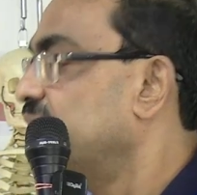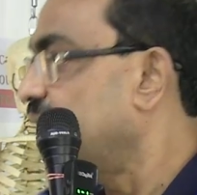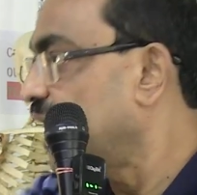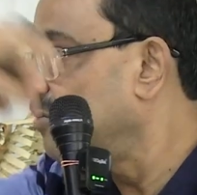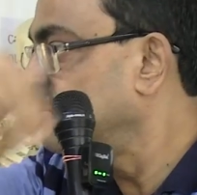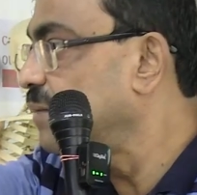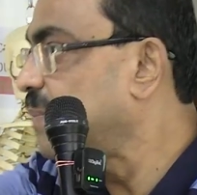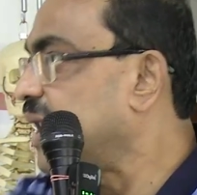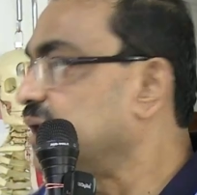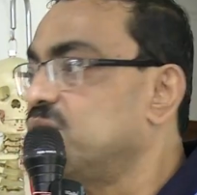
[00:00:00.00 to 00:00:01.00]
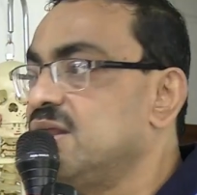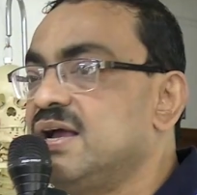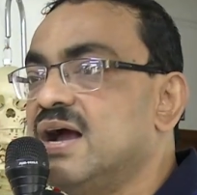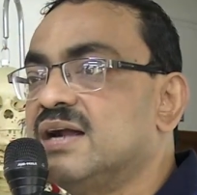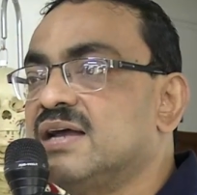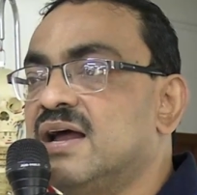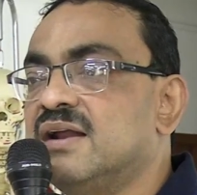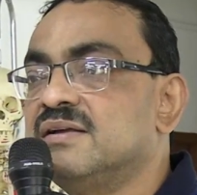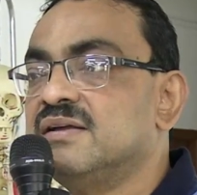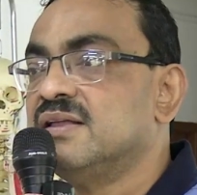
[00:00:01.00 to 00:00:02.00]
around the paracolic
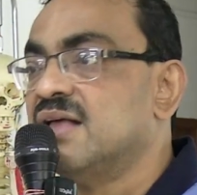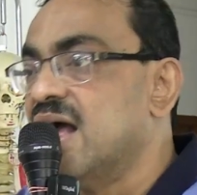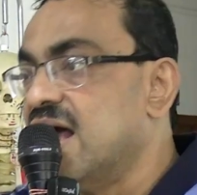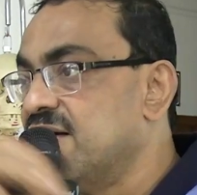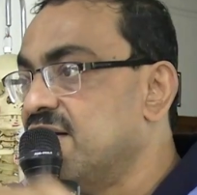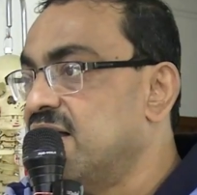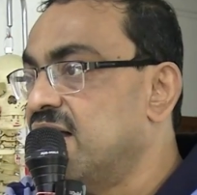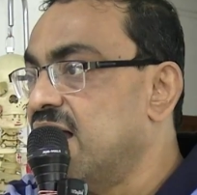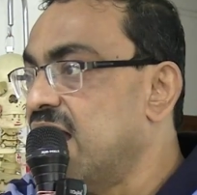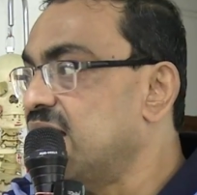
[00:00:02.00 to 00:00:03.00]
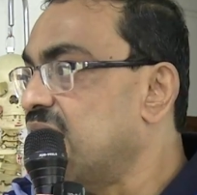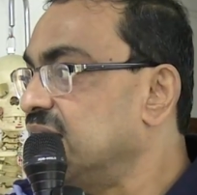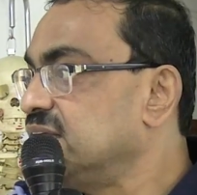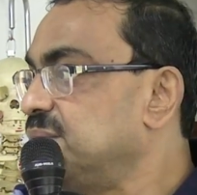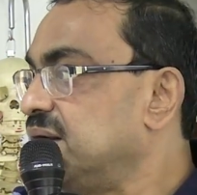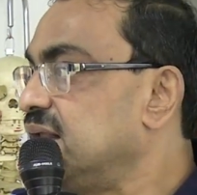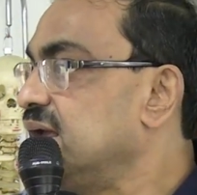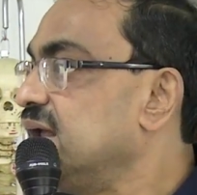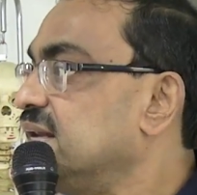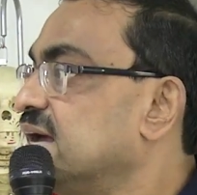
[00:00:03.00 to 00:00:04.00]
gutter, and
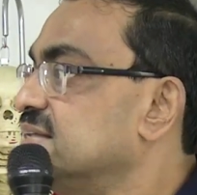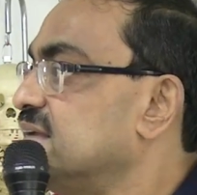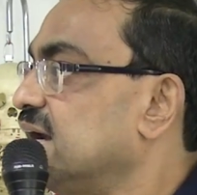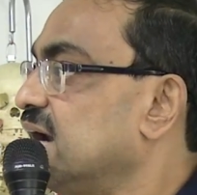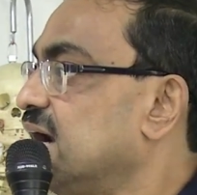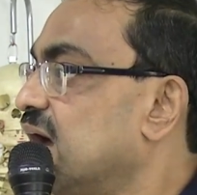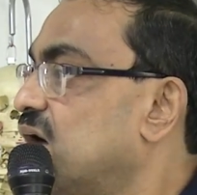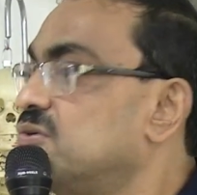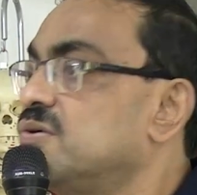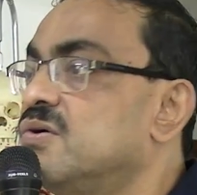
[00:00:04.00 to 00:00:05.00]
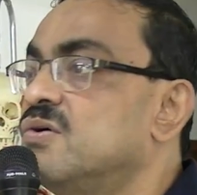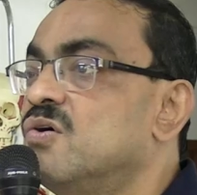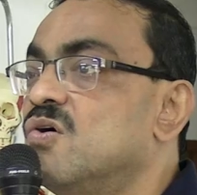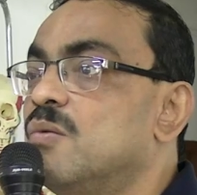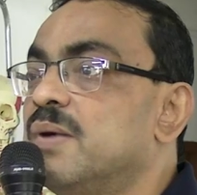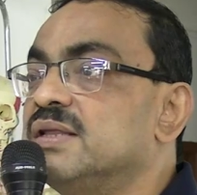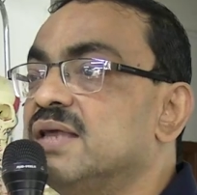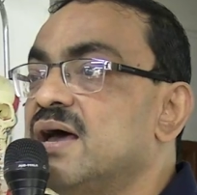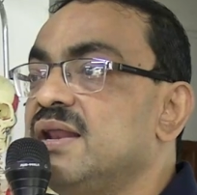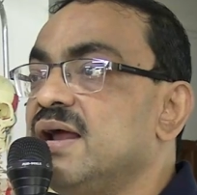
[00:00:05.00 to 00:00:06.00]
ultimately it can settle down over
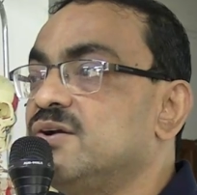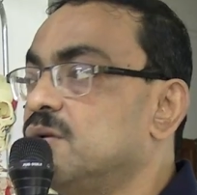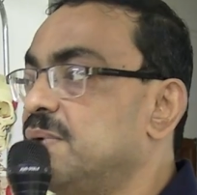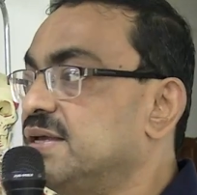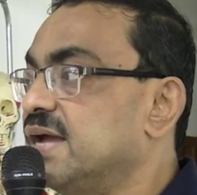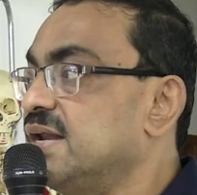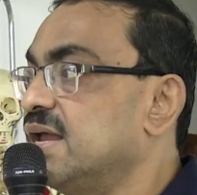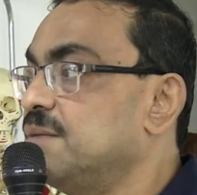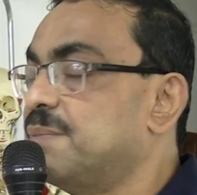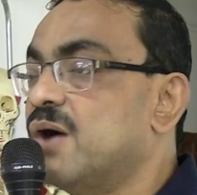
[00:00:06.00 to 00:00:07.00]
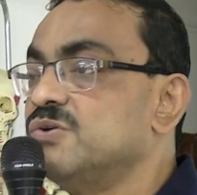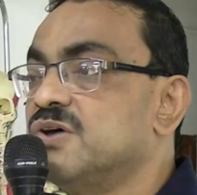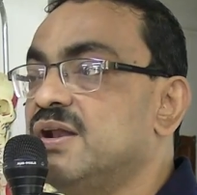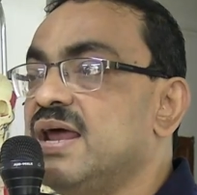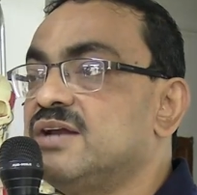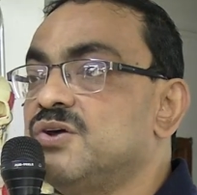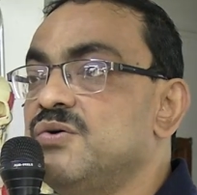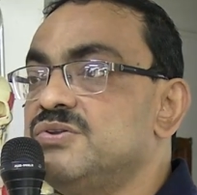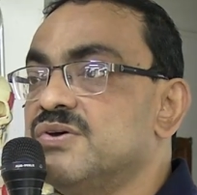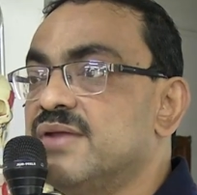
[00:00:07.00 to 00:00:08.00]
the rectovaginal pouch or
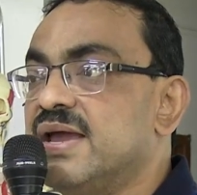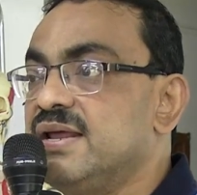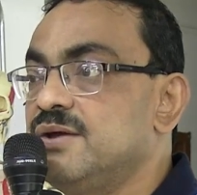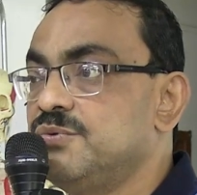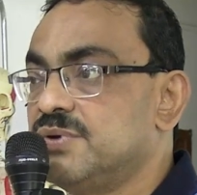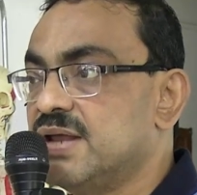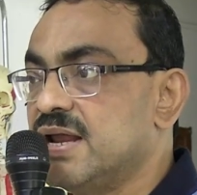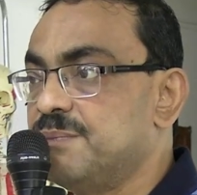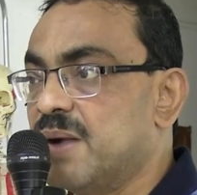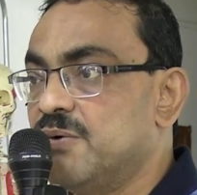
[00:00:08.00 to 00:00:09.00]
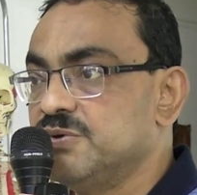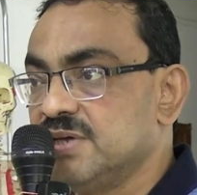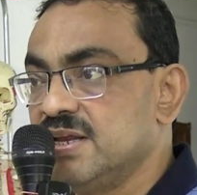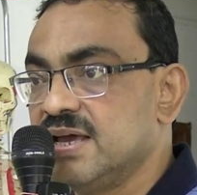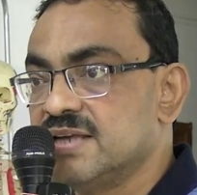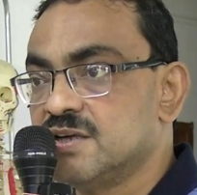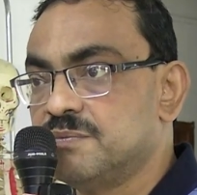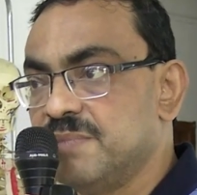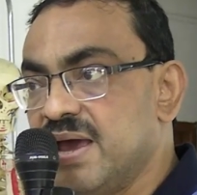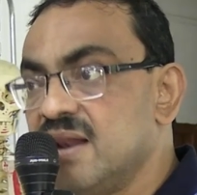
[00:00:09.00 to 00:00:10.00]
recto-uterine pouch in case
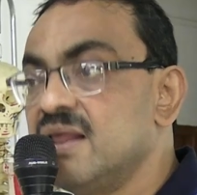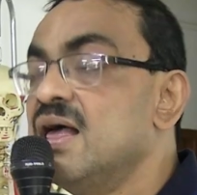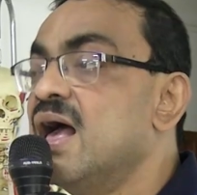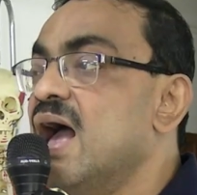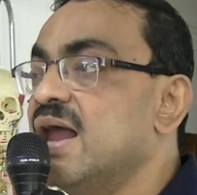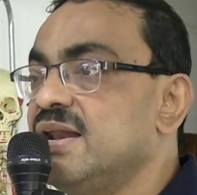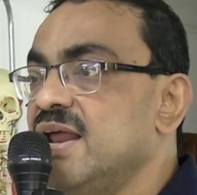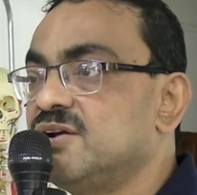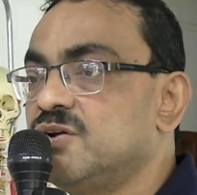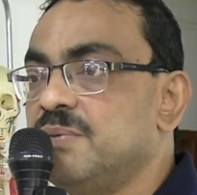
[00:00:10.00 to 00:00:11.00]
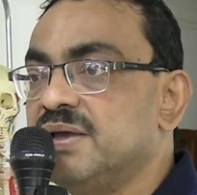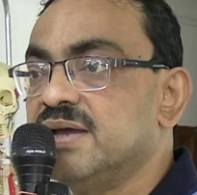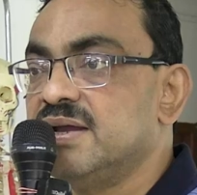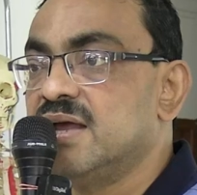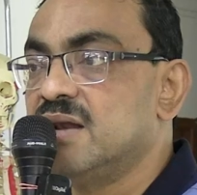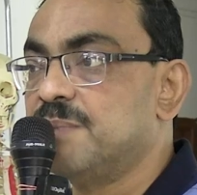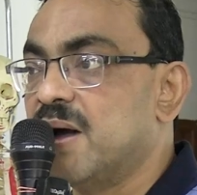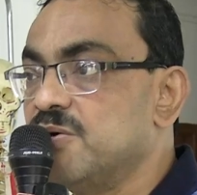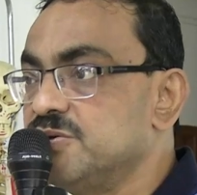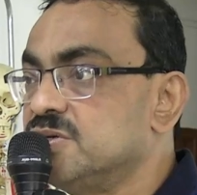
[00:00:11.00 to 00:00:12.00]
of male, and rectovaginal
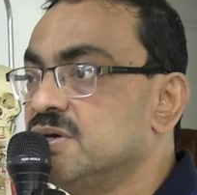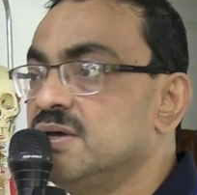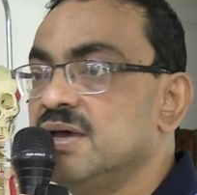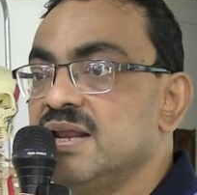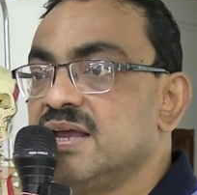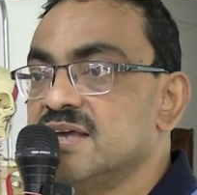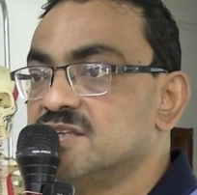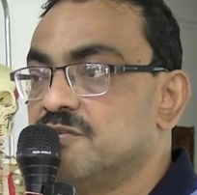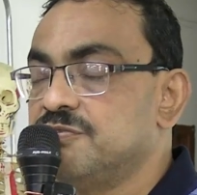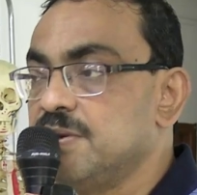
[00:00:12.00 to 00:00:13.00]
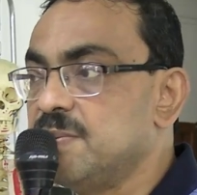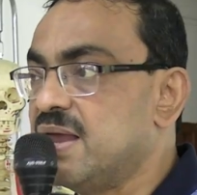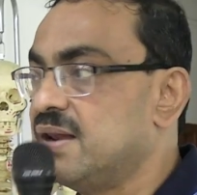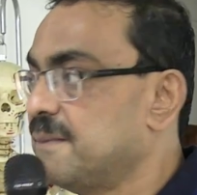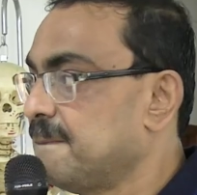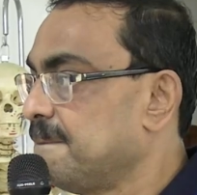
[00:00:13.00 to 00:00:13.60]
pouch in case of female.